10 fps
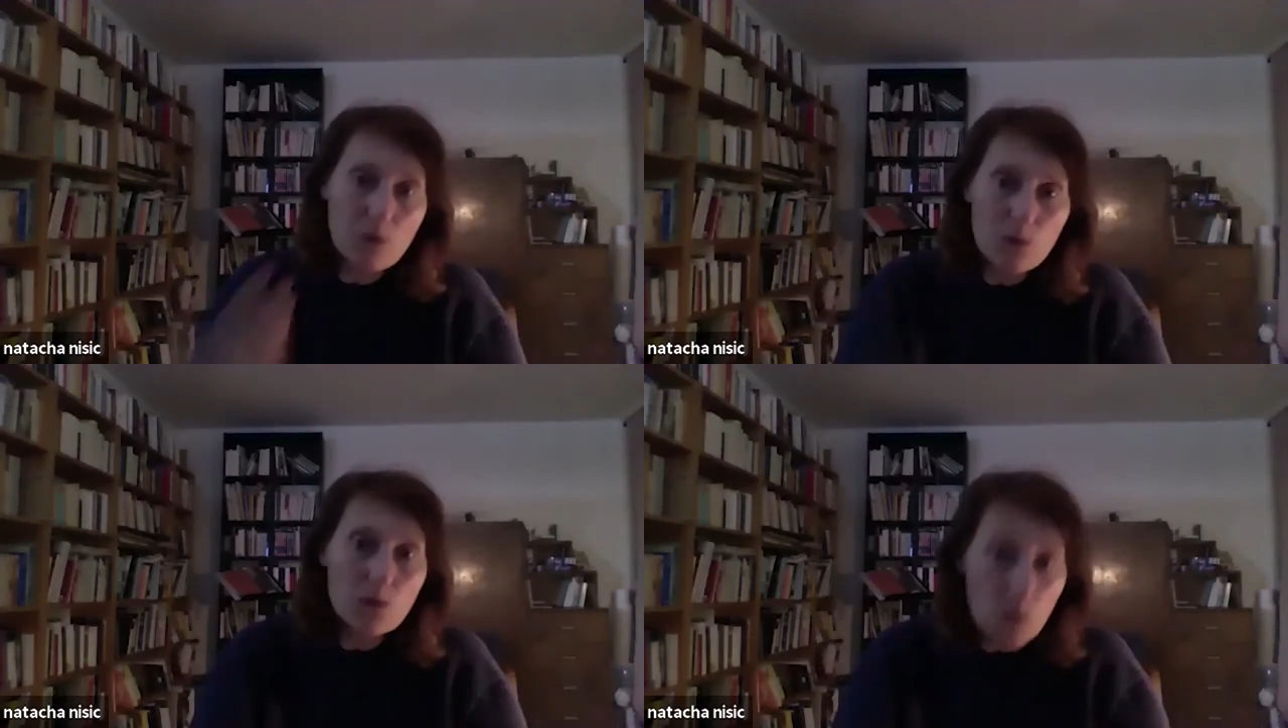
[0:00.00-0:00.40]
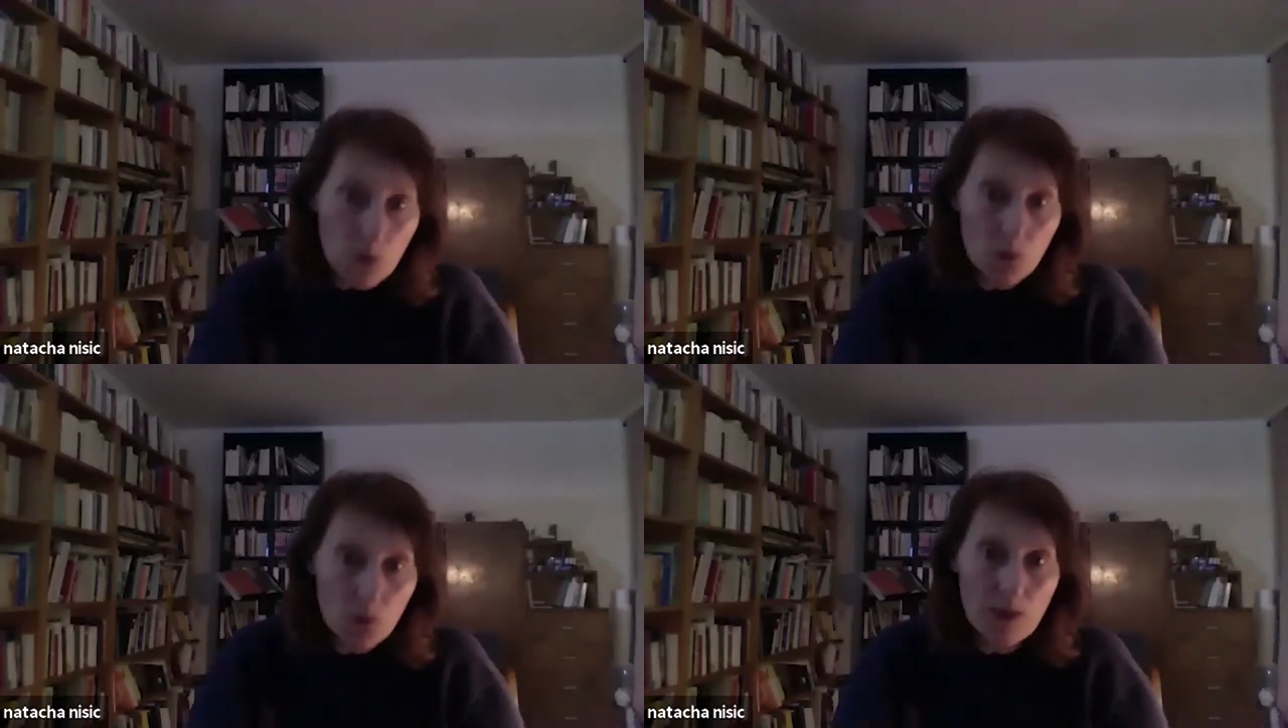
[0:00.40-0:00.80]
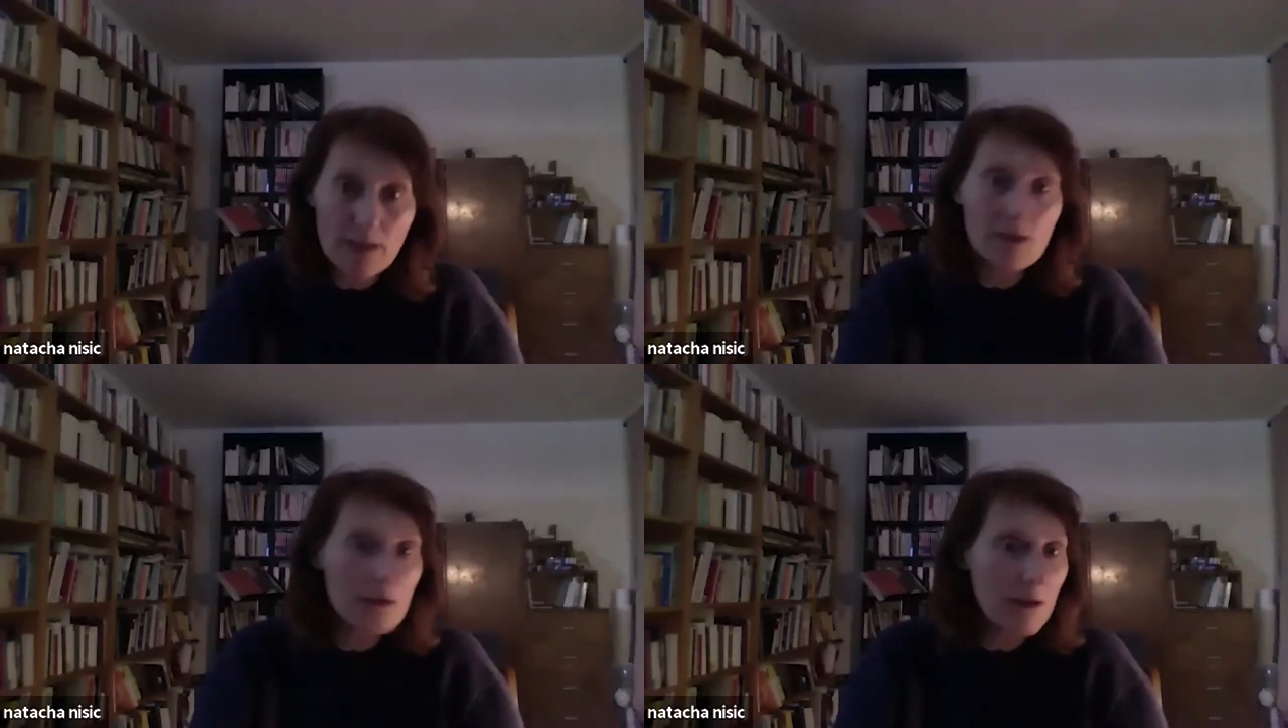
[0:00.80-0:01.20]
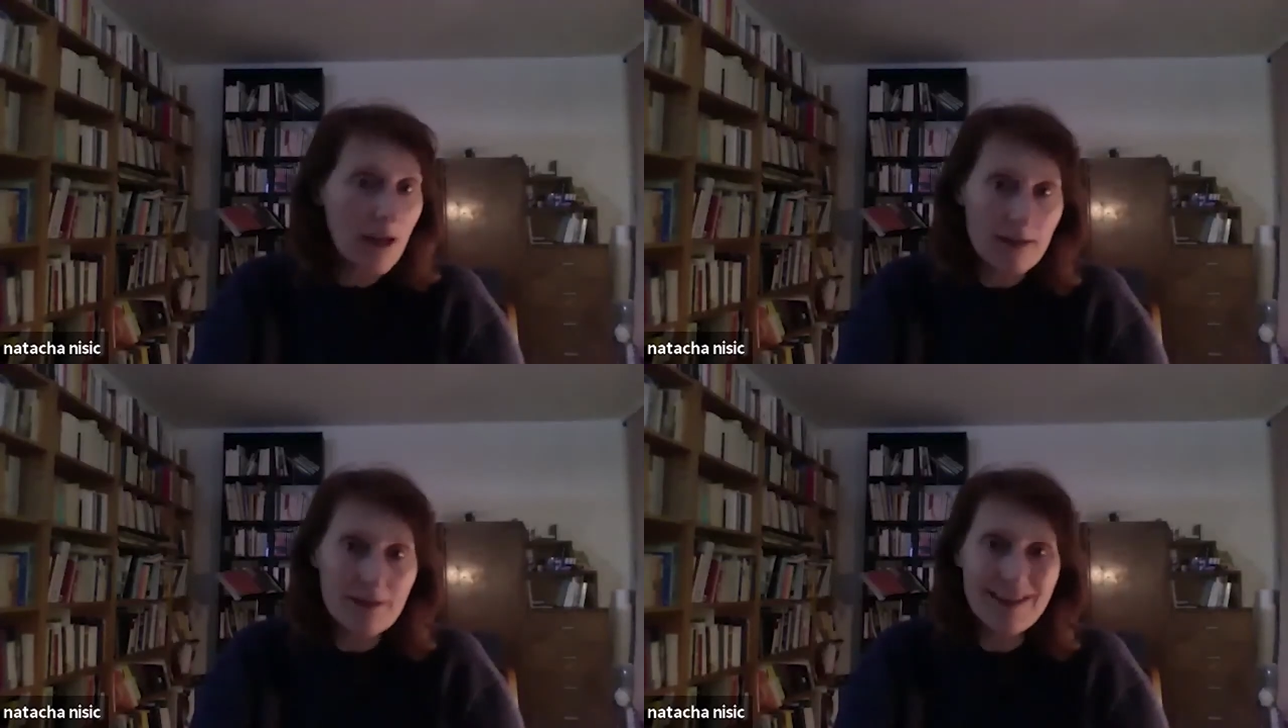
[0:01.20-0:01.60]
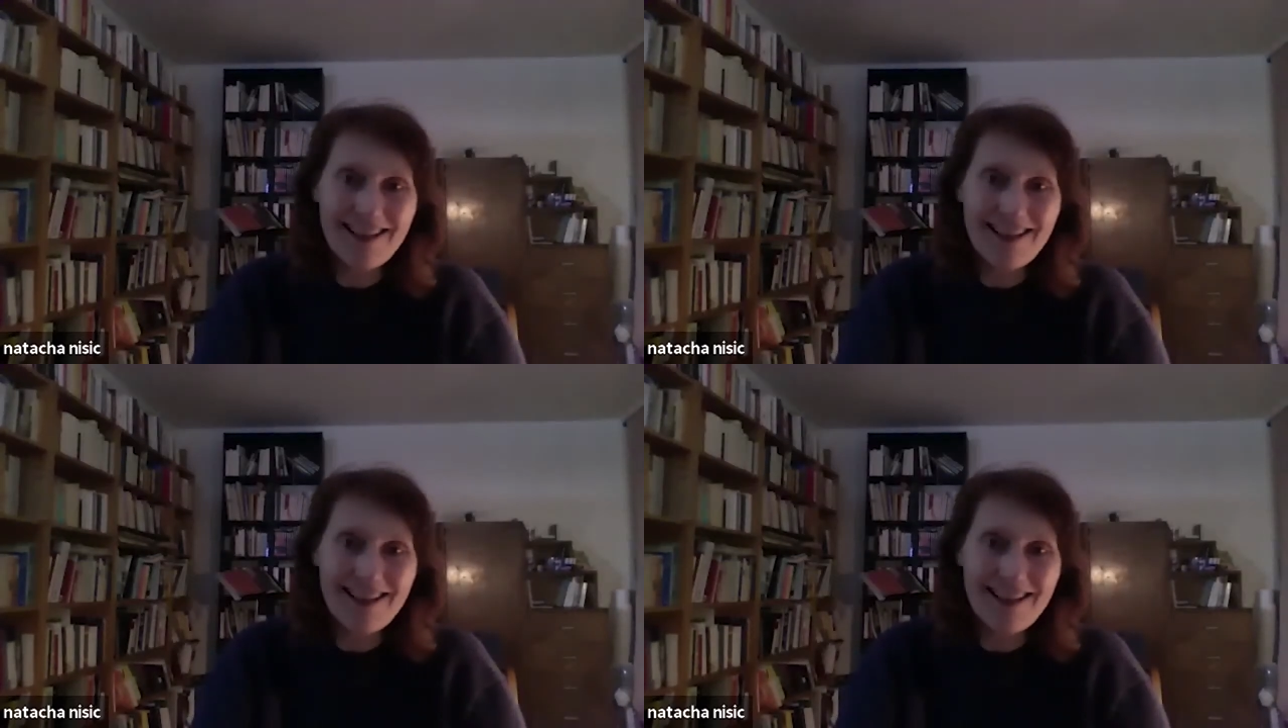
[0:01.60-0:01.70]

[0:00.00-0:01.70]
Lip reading: tool and